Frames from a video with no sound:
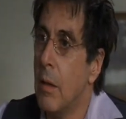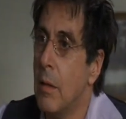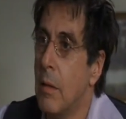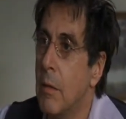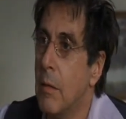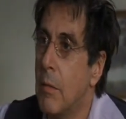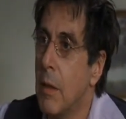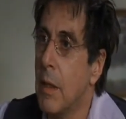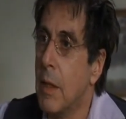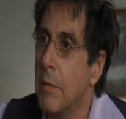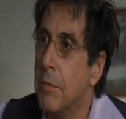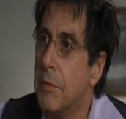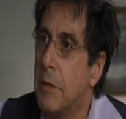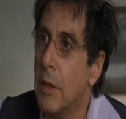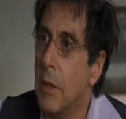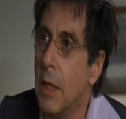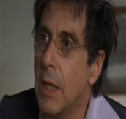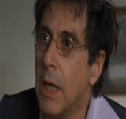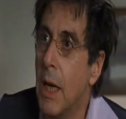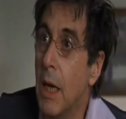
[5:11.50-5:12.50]
You think if
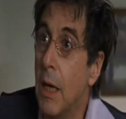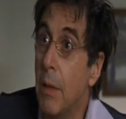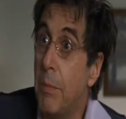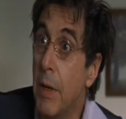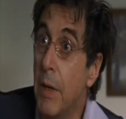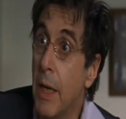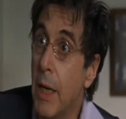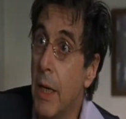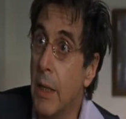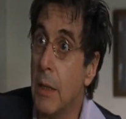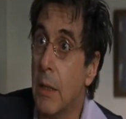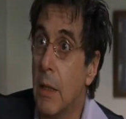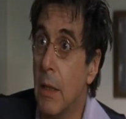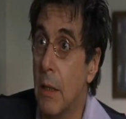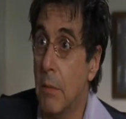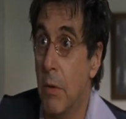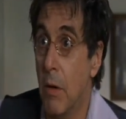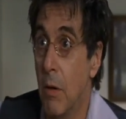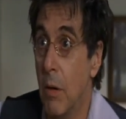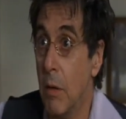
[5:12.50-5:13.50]
Jilly Hopper hadn't
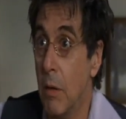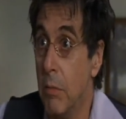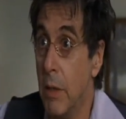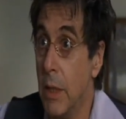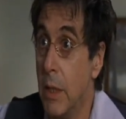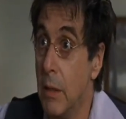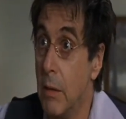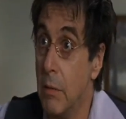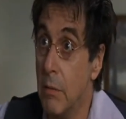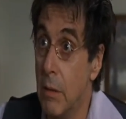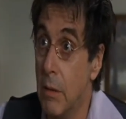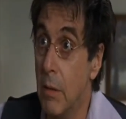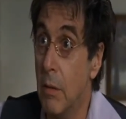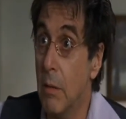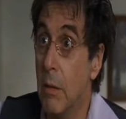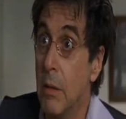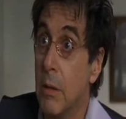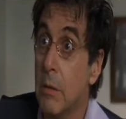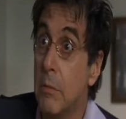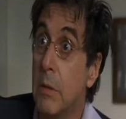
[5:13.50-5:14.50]
come all the way to New
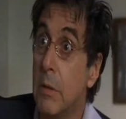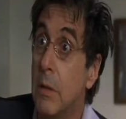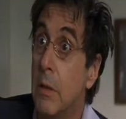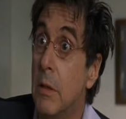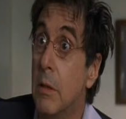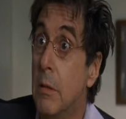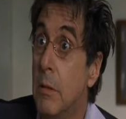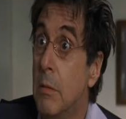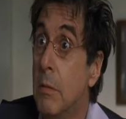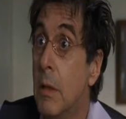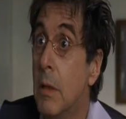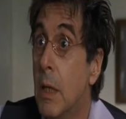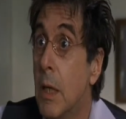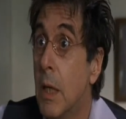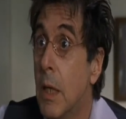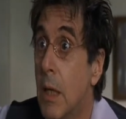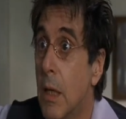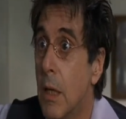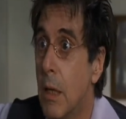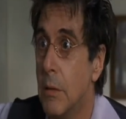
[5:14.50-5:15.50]
York with you
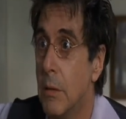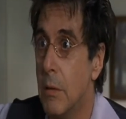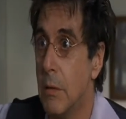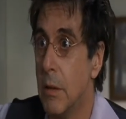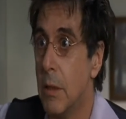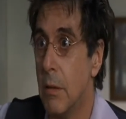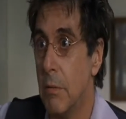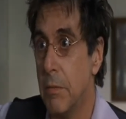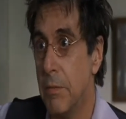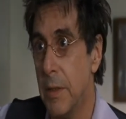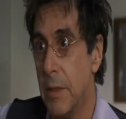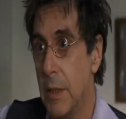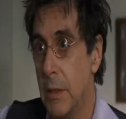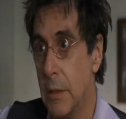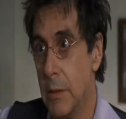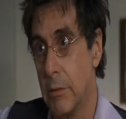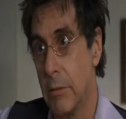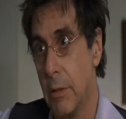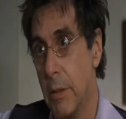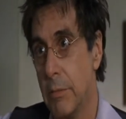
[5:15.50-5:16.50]
on your little
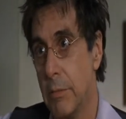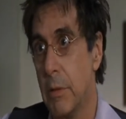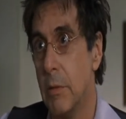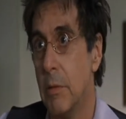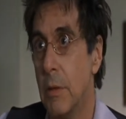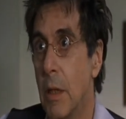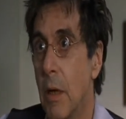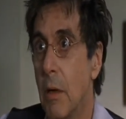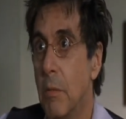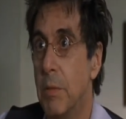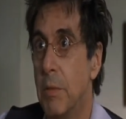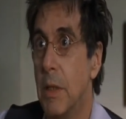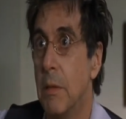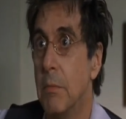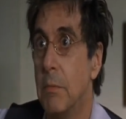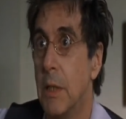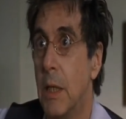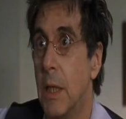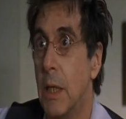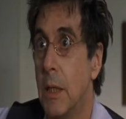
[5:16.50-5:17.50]
field trip to an
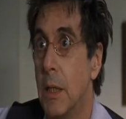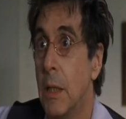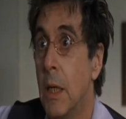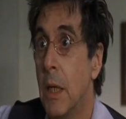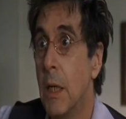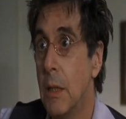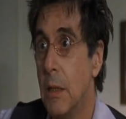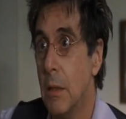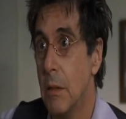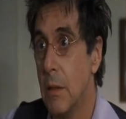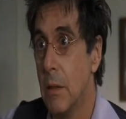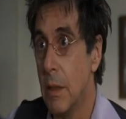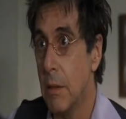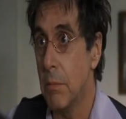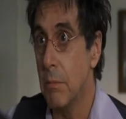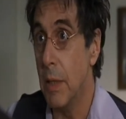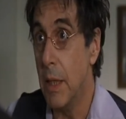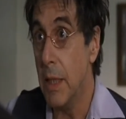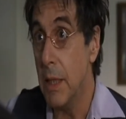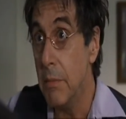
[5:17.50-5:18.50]
opium den, you think
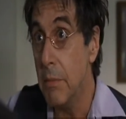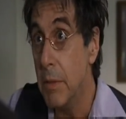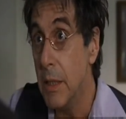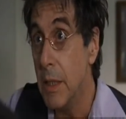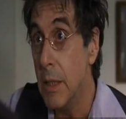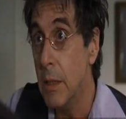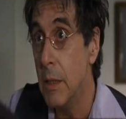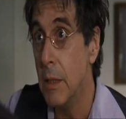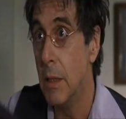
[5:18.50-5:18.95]
maybe